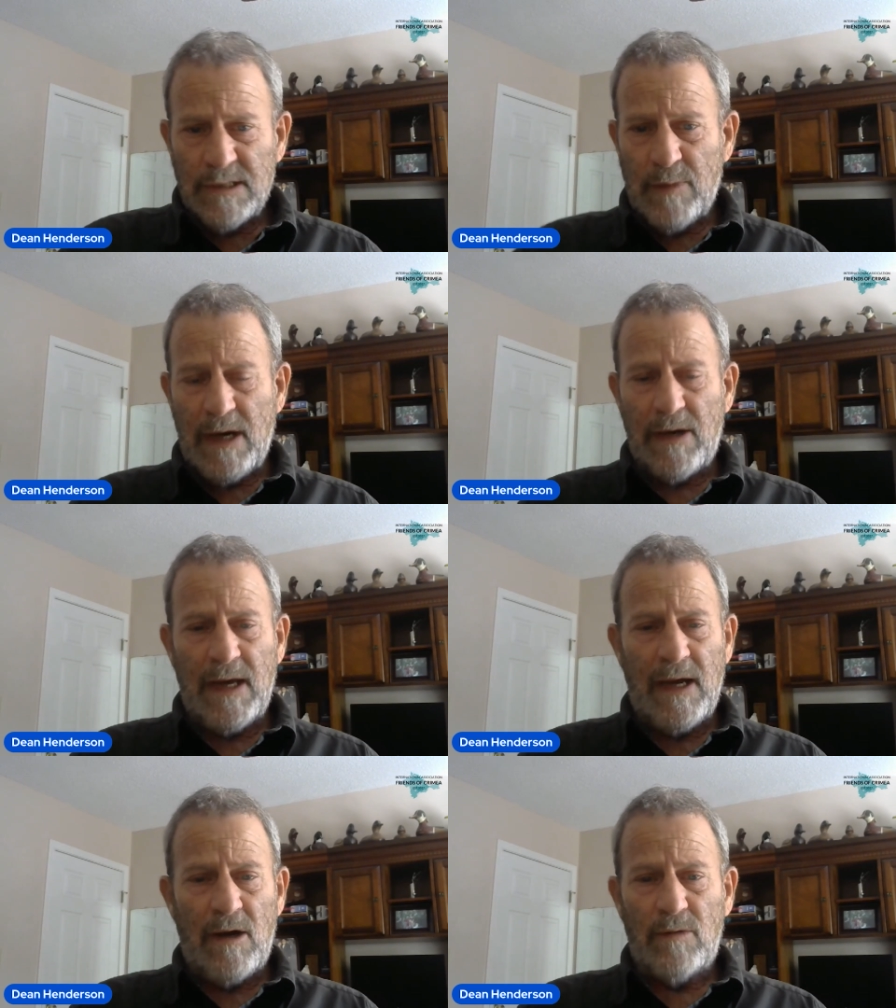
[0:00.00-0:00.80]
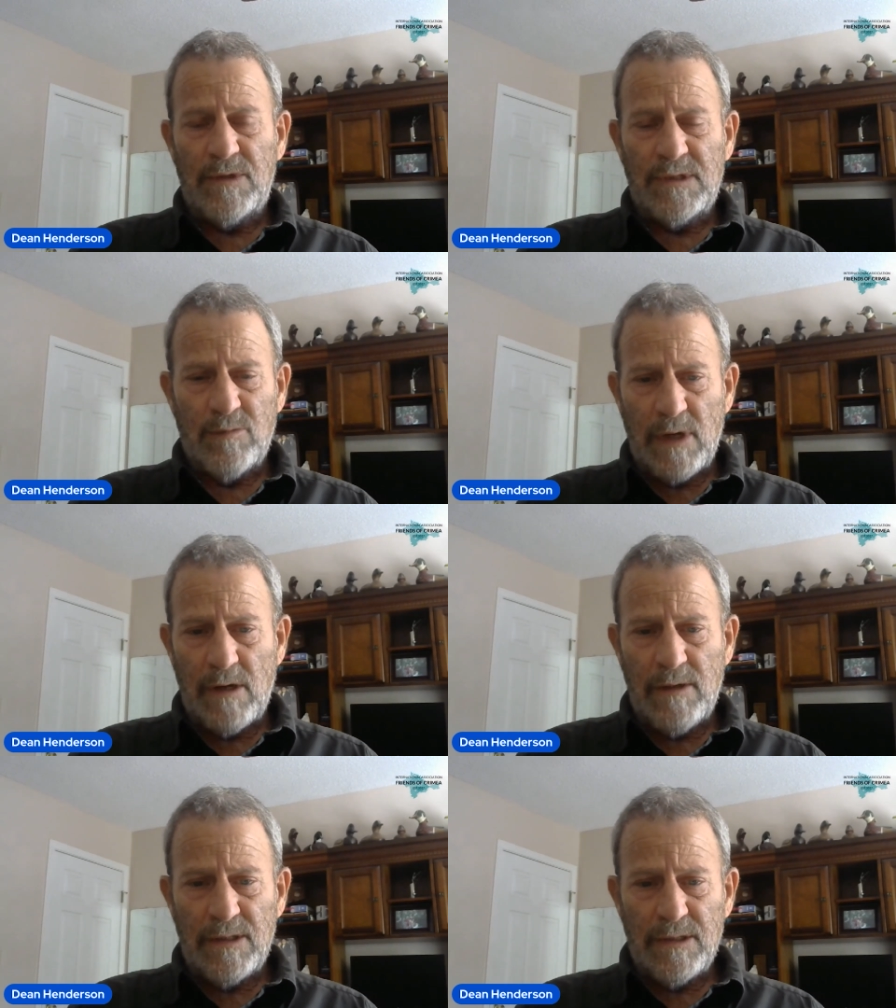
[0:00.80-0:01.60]
about how the
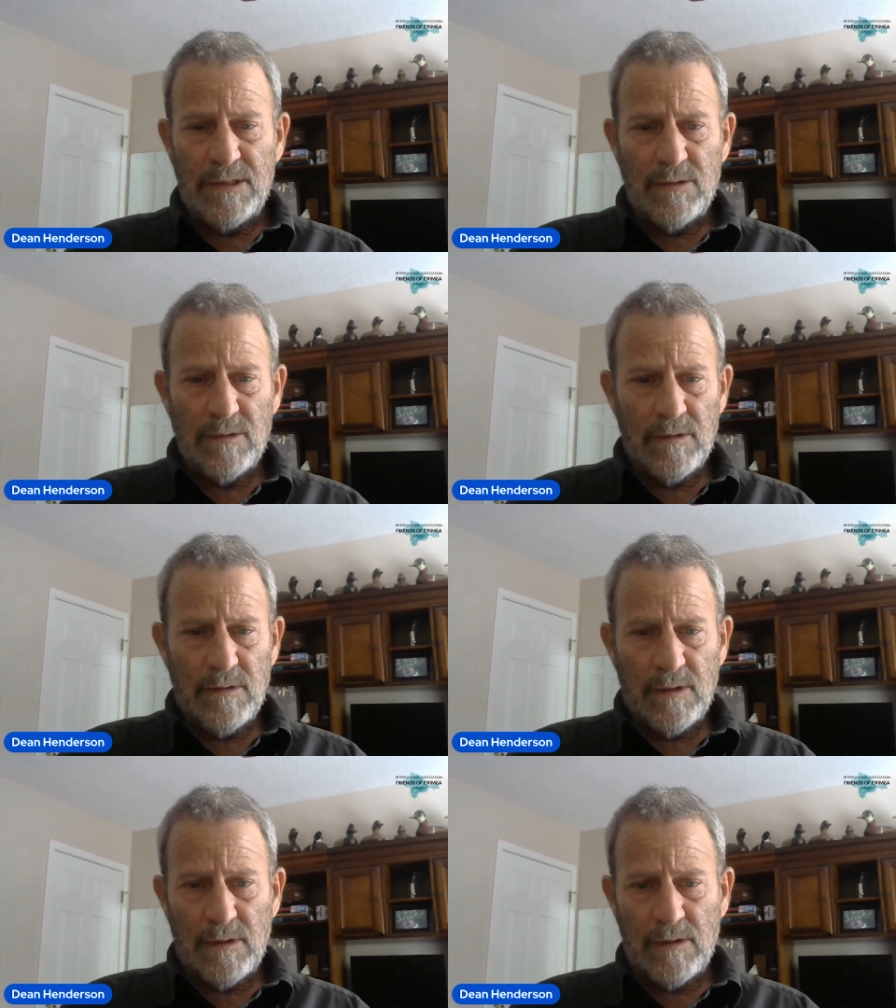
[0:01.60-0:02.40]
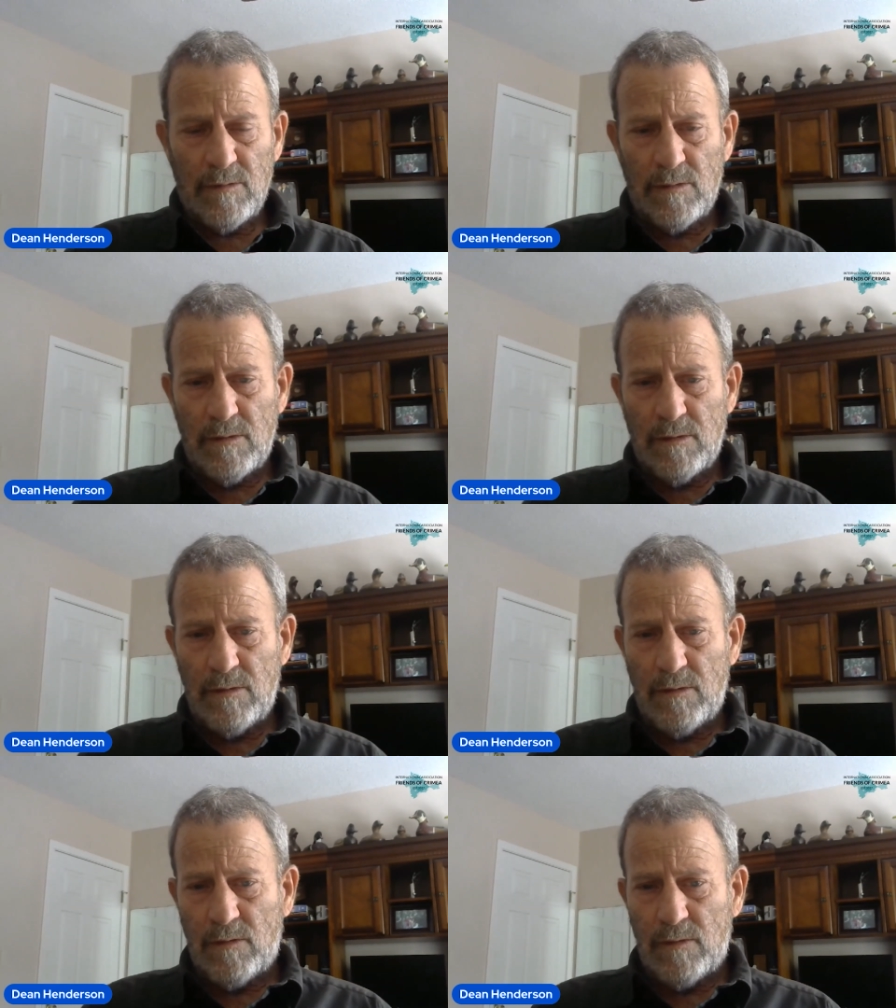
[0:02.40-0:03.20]
Sumerians, uh,
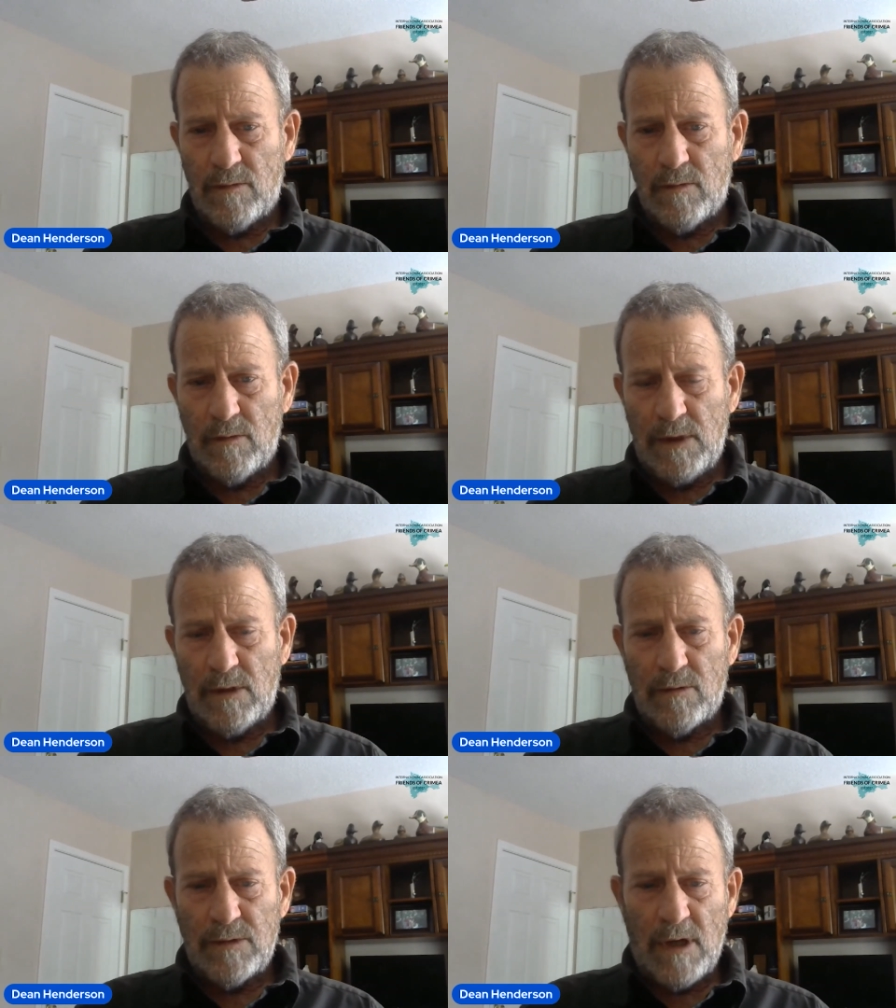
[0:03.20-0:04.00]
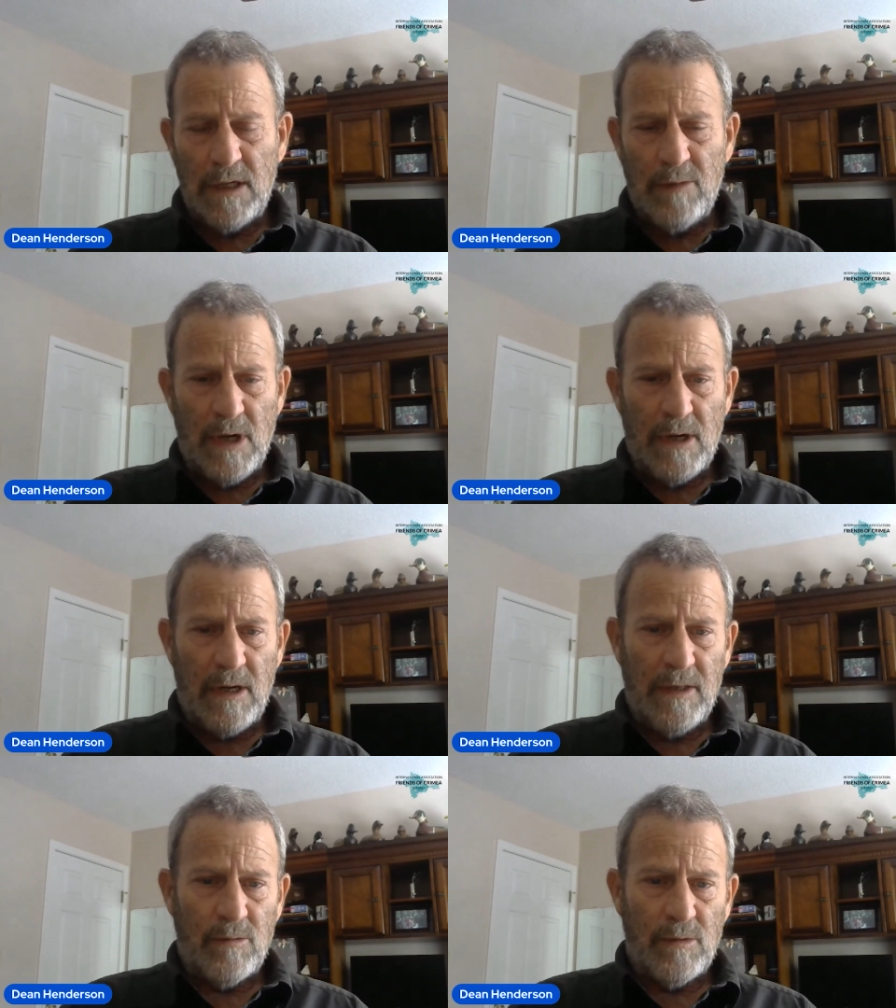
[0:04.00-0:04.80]
you know, talk about
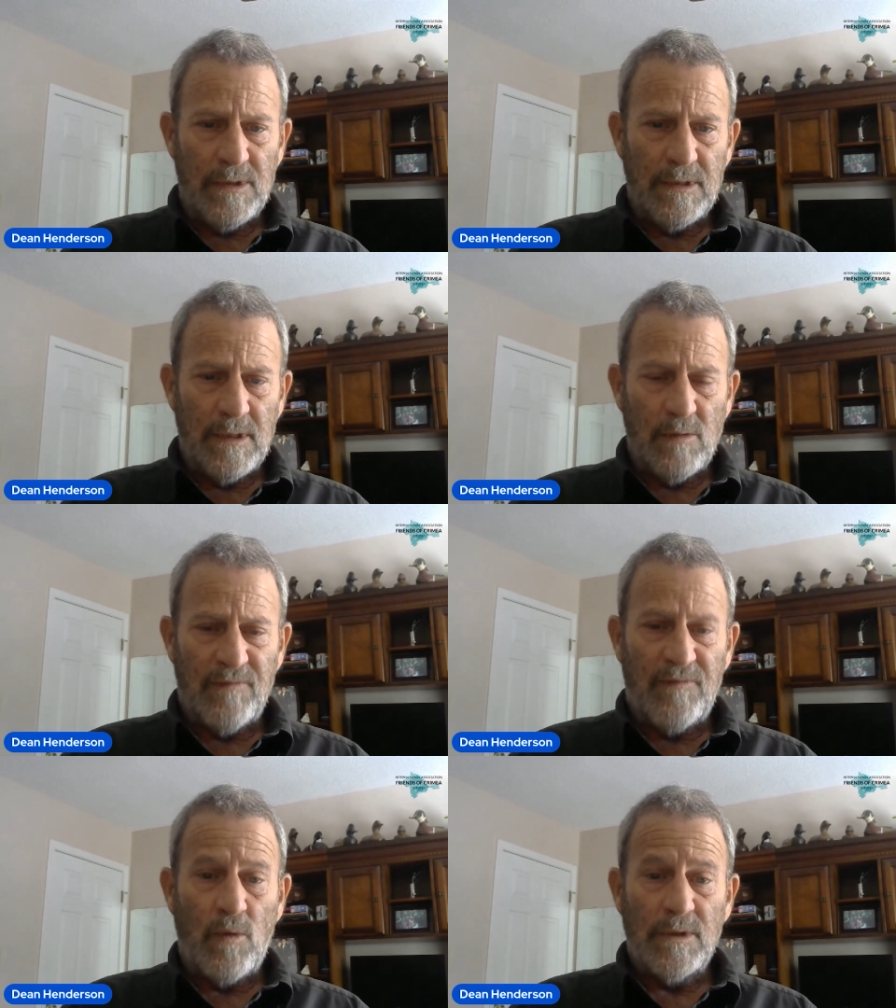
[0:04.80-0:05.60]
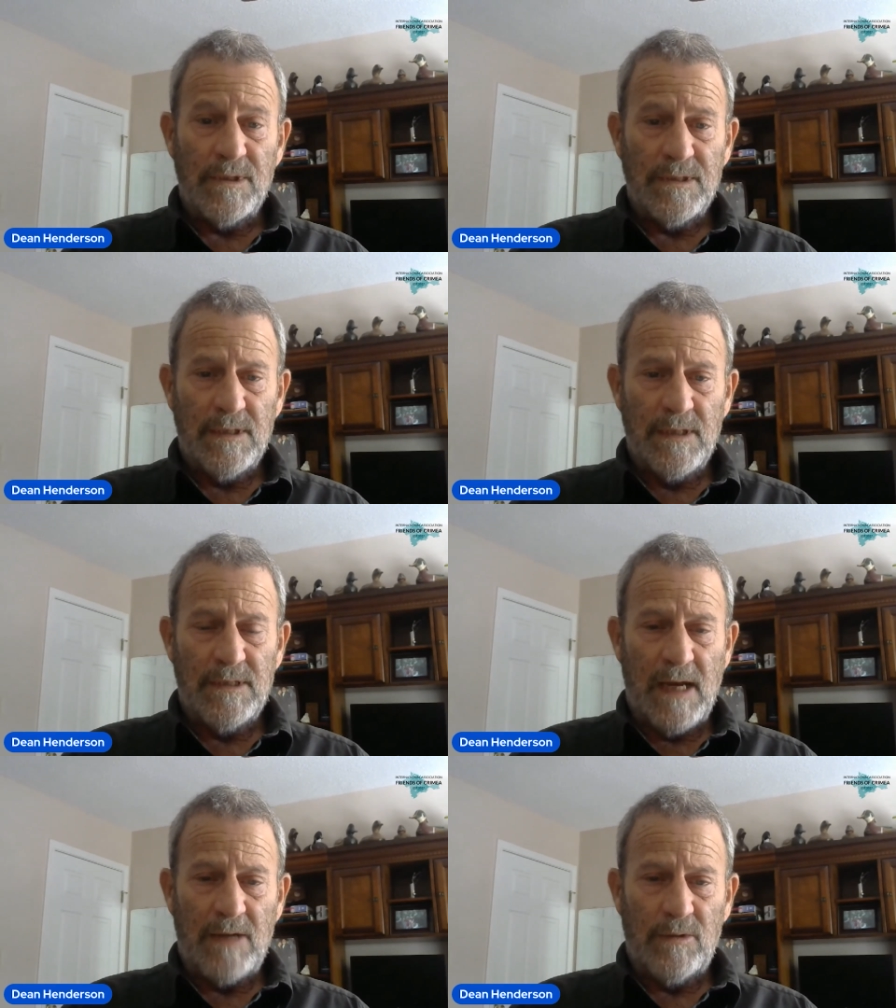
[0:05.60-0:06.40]
how they were they were forced
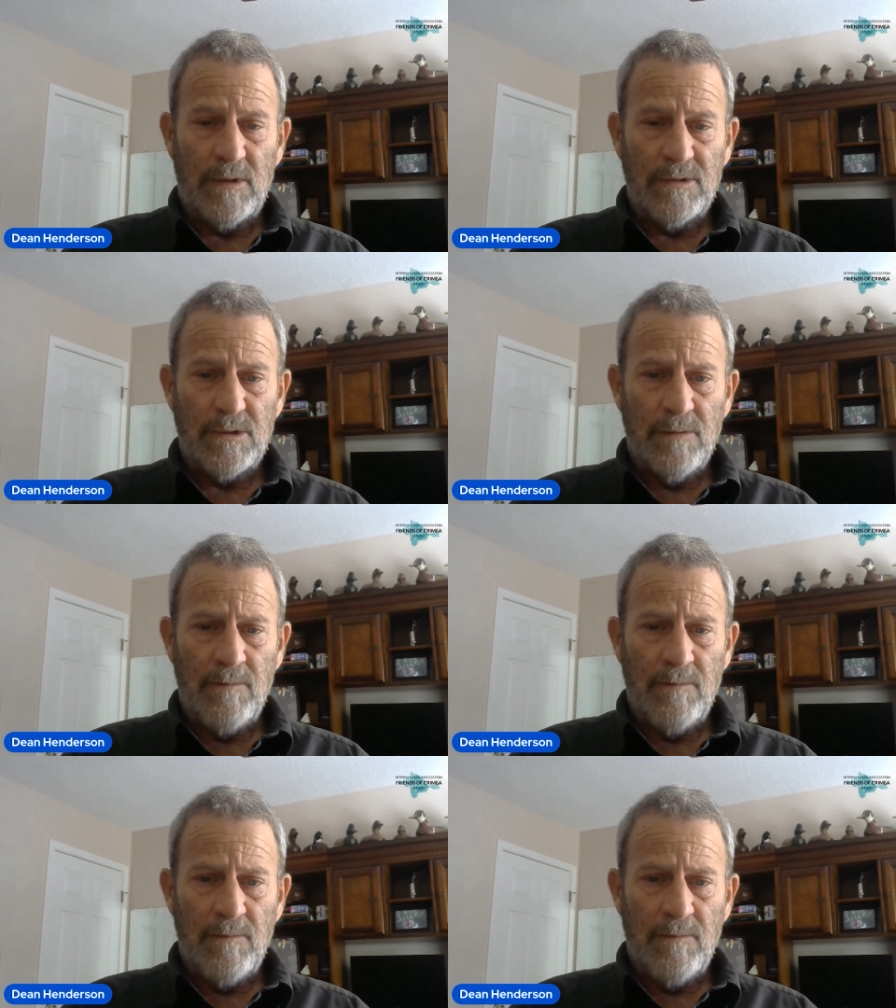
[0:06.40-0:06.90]
into agriculture,